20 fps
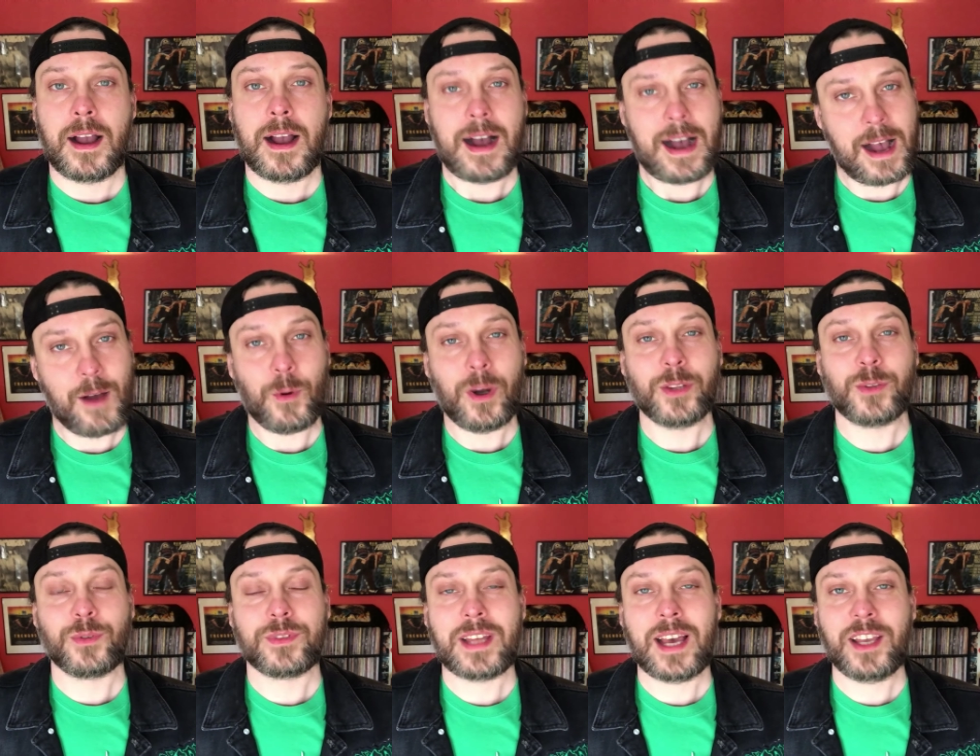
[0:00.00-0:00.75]
I
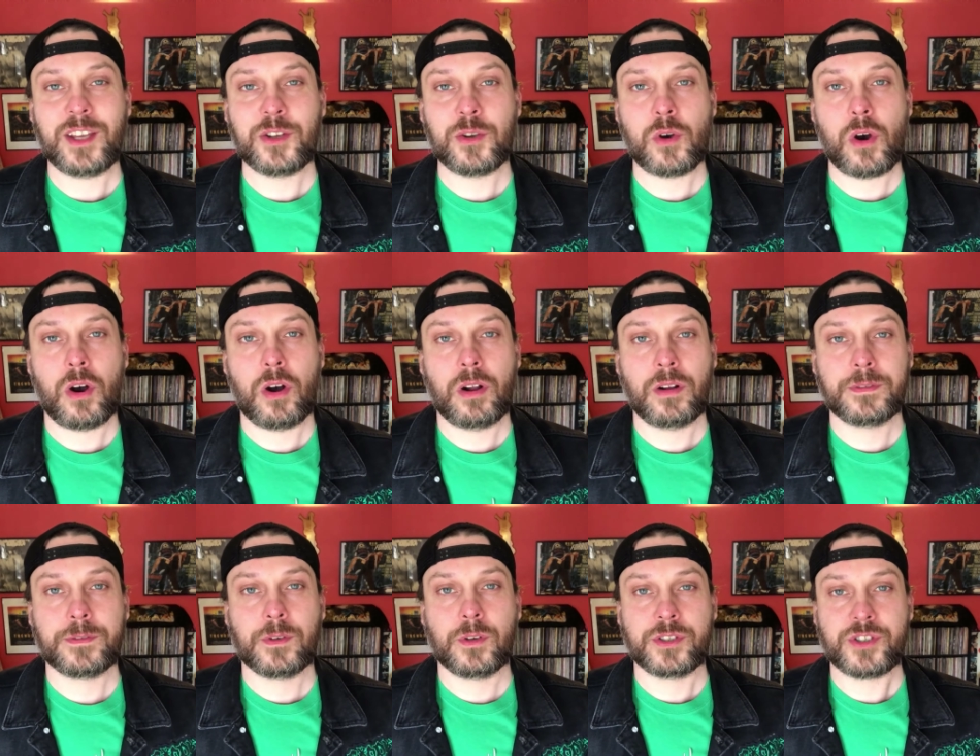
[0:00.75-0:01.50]
want to thank you
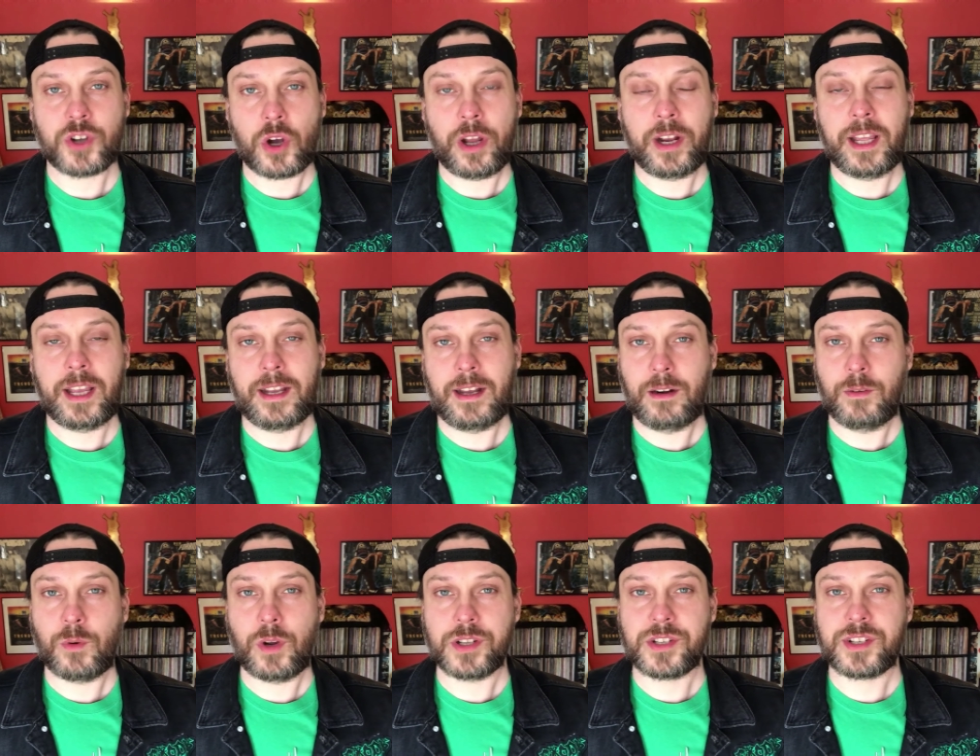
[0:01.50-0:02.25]
all for joining
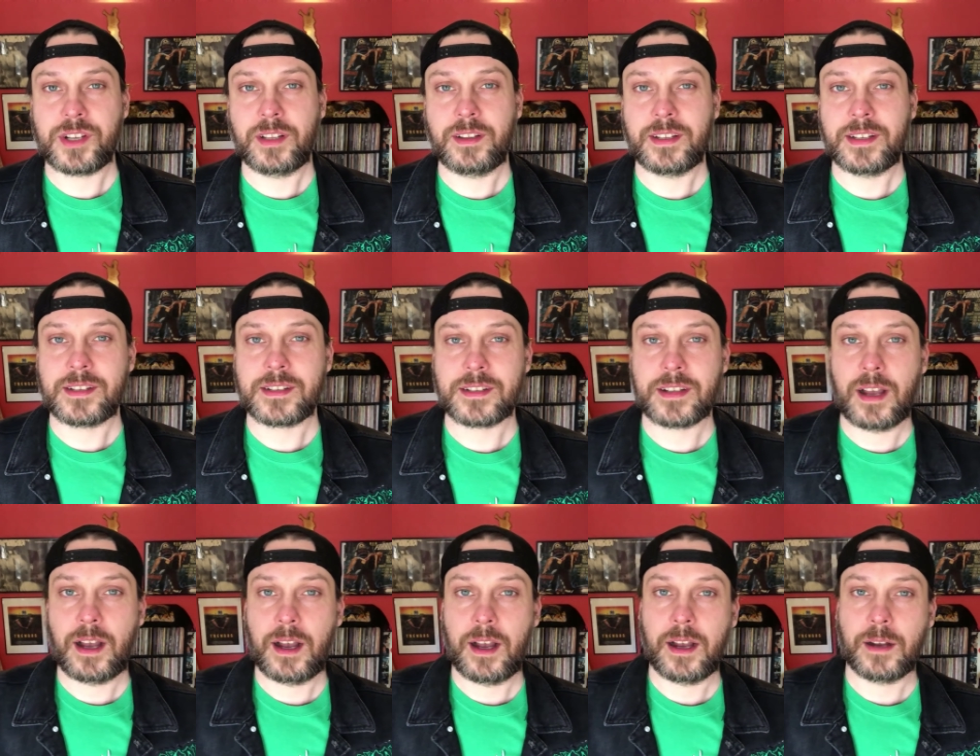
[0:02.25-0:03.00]
and watching this
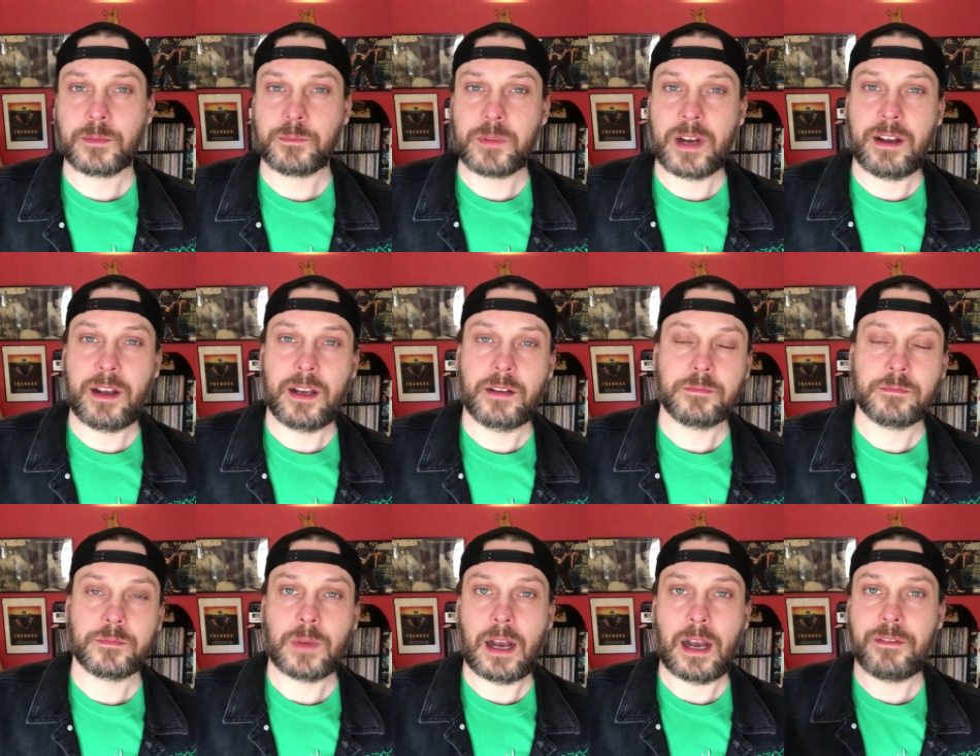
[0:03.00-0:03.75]
uh, my,
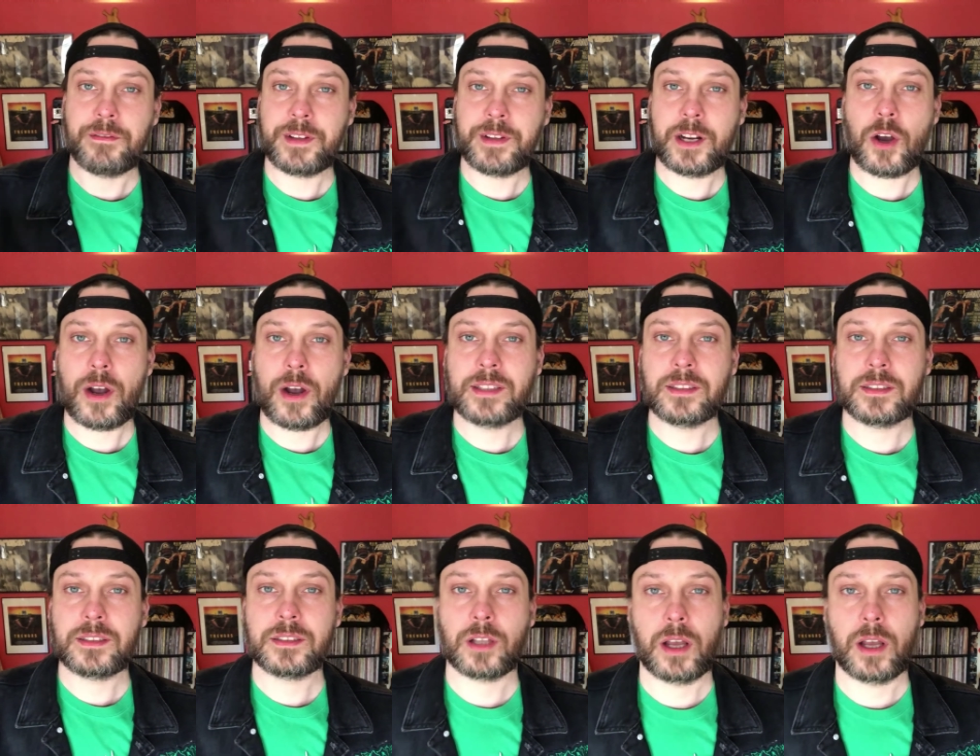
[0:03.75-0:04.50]
my video
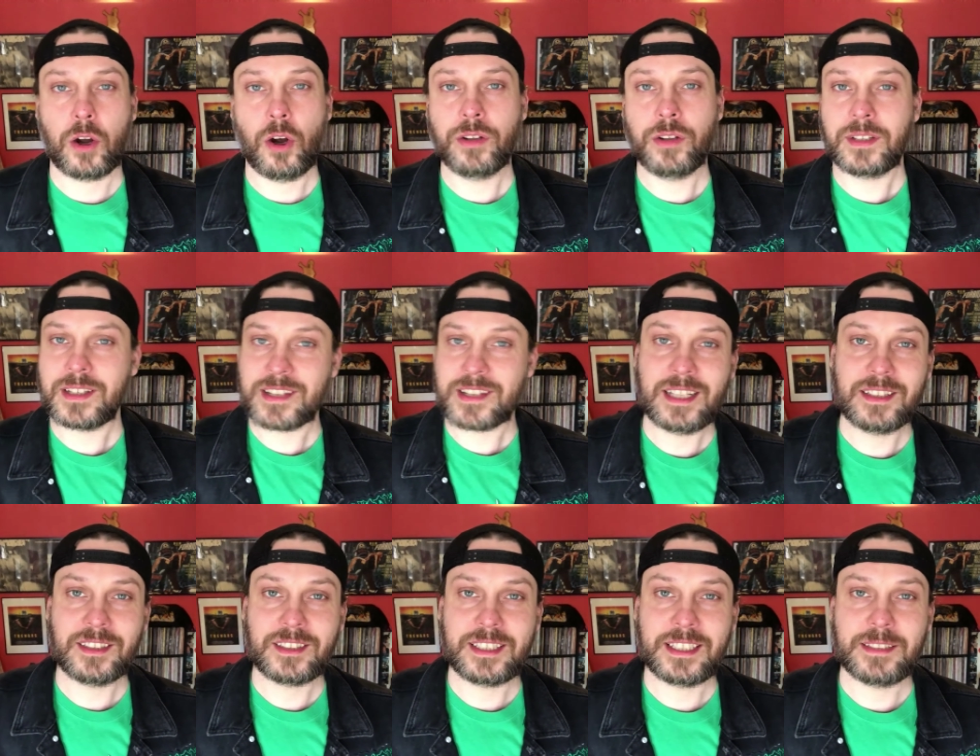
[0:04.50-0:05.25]
ent uh, contest
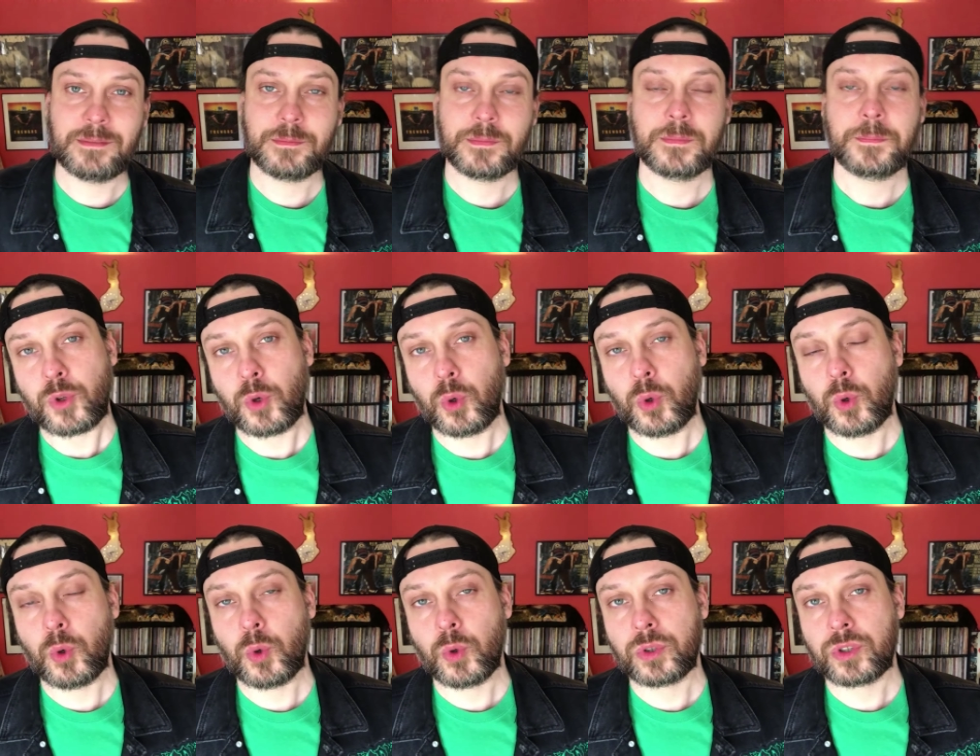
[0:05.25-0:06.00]
entry
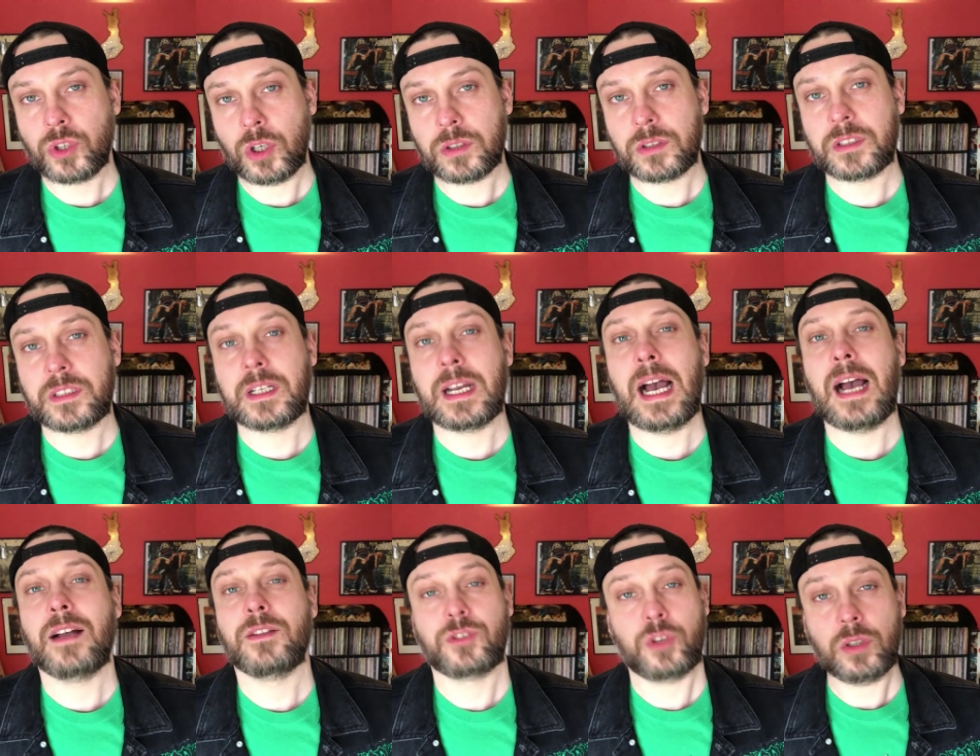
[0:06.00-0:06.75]
to Todd, the
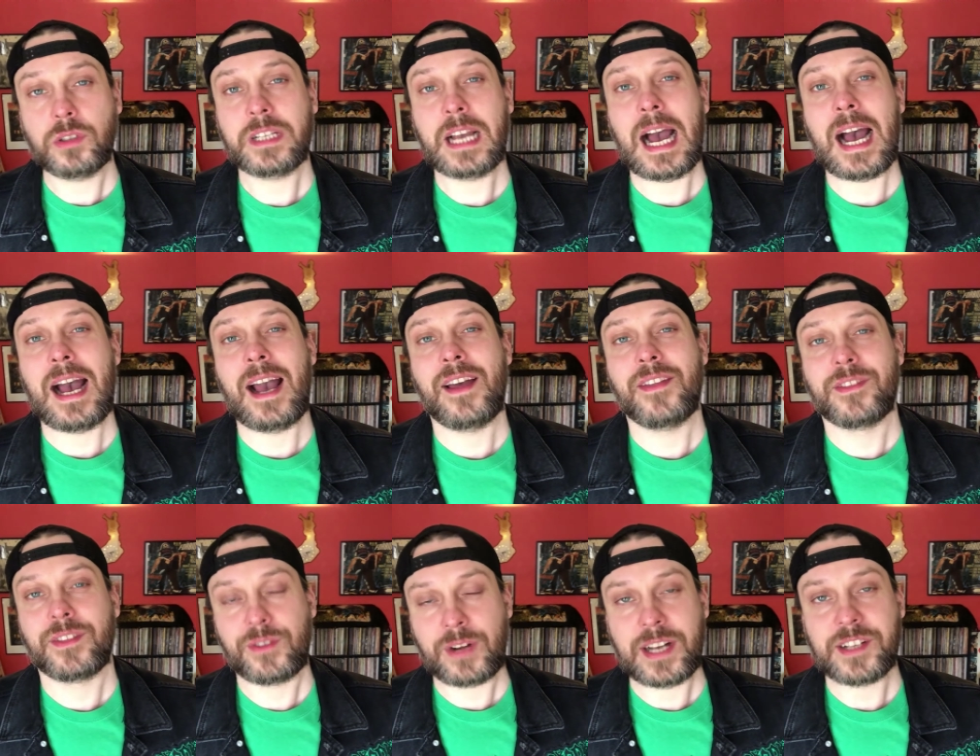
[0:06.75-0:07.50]
guy, Todd Guy
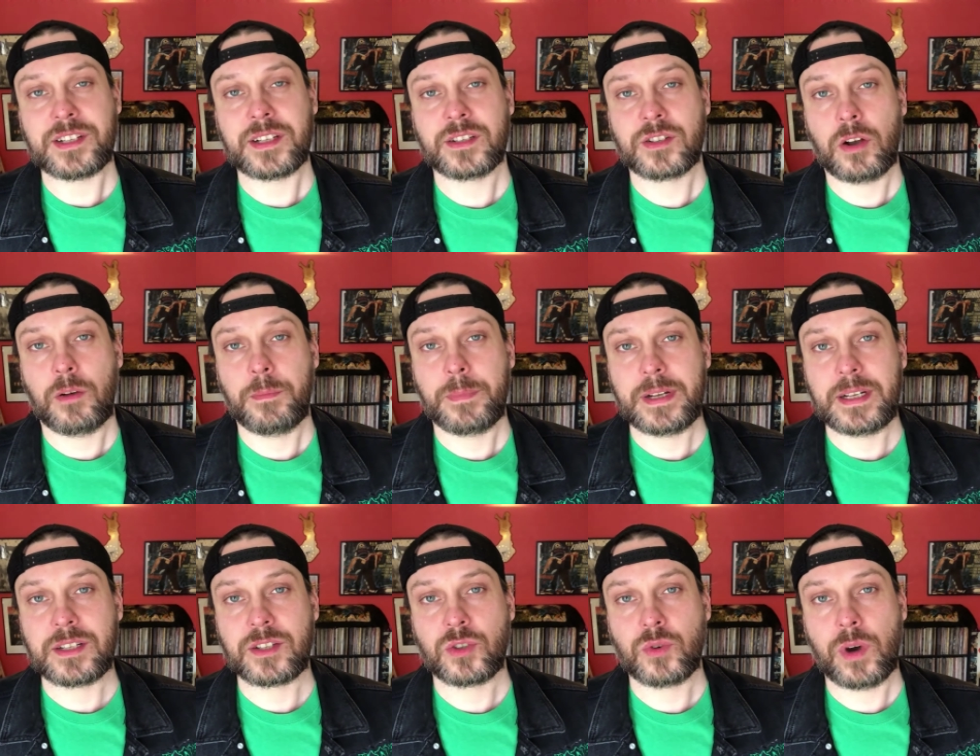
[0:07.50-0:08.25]
The Thrashing
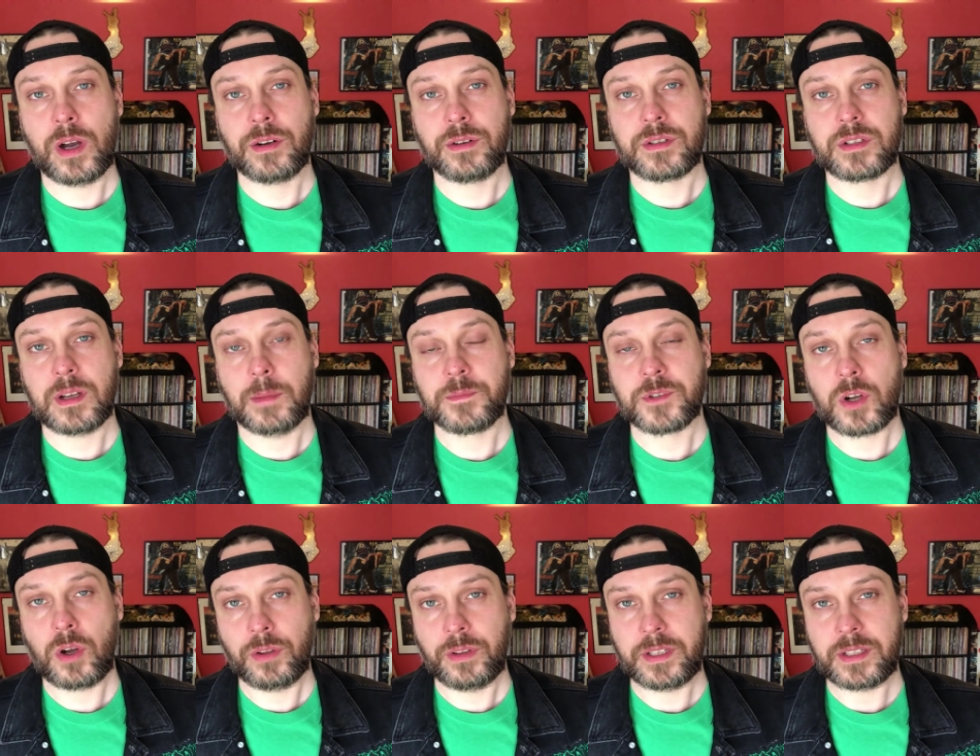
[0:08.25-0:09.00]
Zombie's two hundred subs
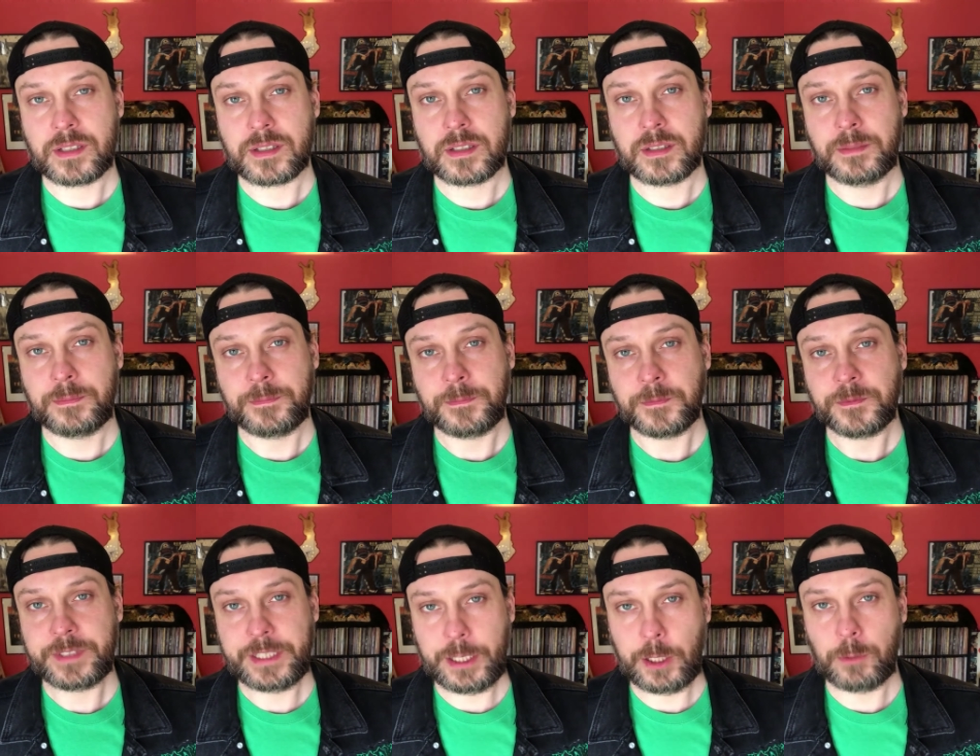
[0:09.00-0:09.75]
contest
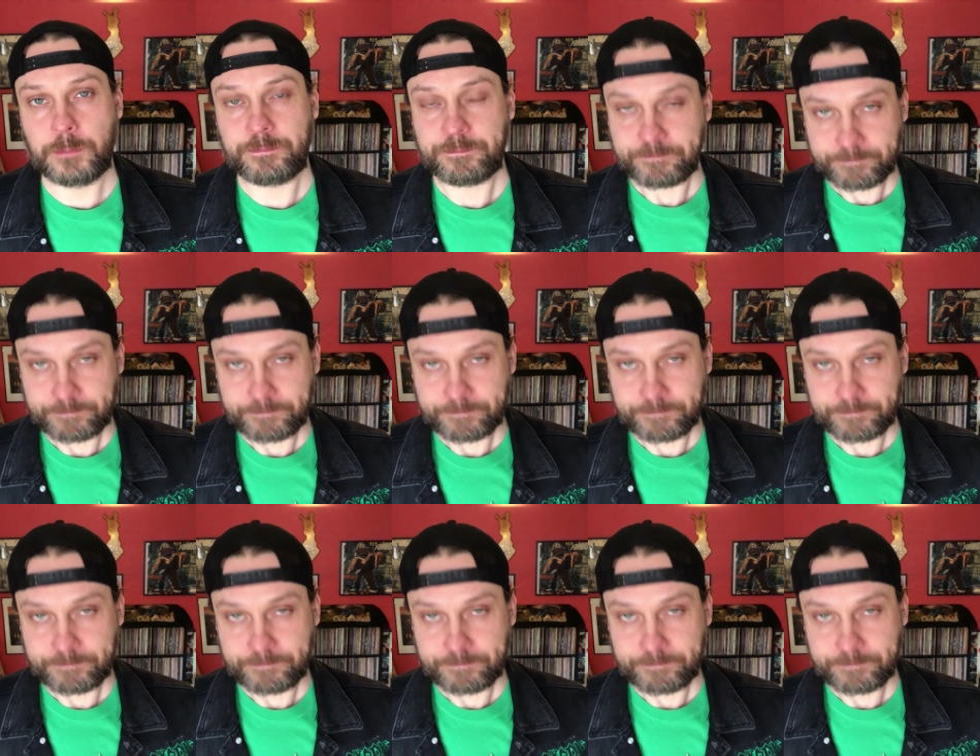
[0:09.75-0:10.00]
video.